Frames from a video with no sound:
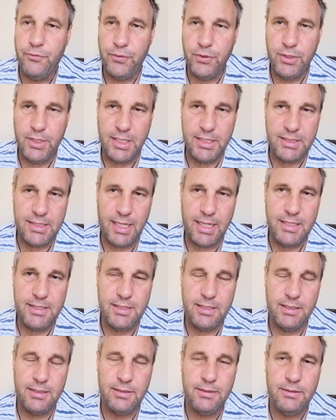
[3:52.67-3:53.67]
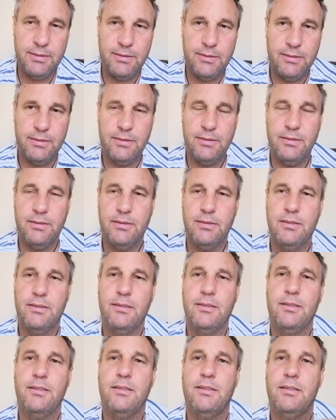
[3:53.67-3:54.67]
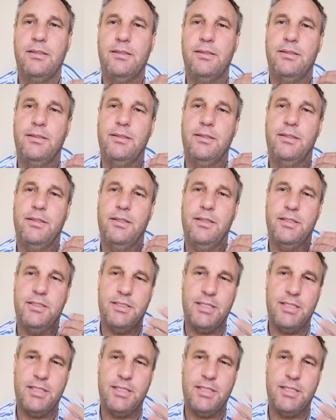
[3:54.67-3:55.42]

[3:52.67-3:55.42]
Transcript: A few days later, the